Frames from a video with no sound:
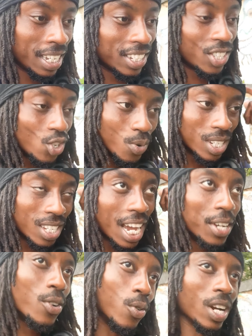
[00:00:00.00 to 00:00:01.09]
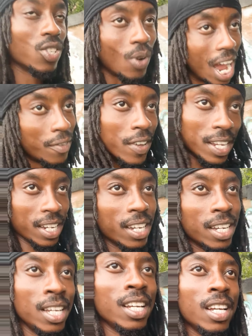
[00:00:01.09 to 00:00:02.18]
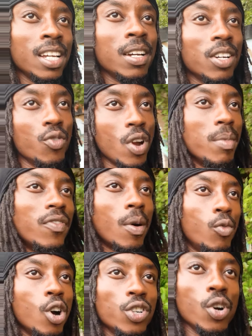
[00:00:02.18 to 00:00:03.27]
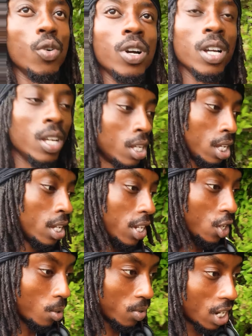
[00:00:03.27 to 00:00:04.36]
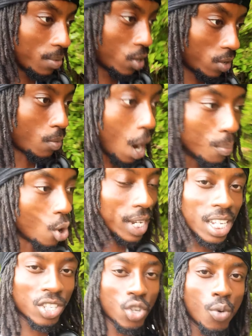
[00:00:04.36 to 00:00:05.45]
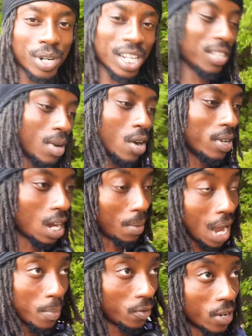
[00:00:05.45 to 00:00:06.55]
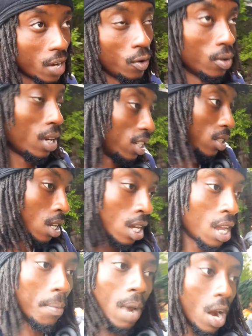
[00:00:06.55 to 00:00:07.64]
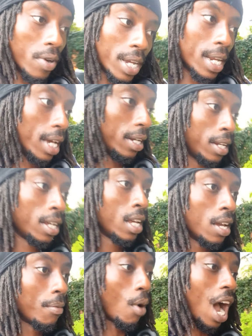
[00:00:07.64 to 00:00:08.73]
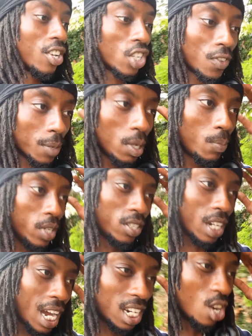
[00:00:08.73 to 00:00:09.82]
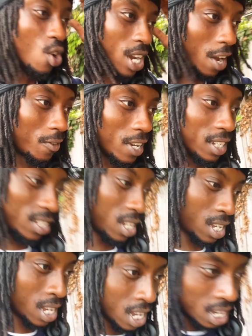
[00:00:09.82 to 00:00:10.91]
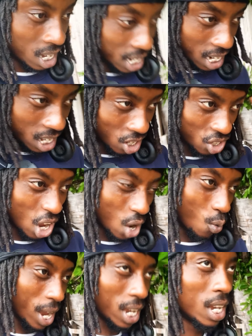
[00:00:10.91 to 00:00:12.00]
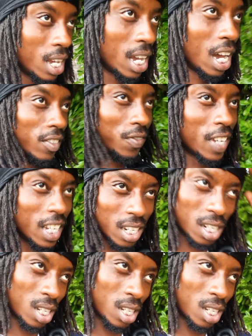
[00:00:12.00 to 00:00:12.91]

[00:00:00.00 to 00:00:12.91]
Suicidal. That's what I think. Correct me if I'm wrong though. You know what I'm saying, bro? But I'm not against no one that's married. I'm happy for everyone that's married, but I just think people need to kind of look at things in a certain way and think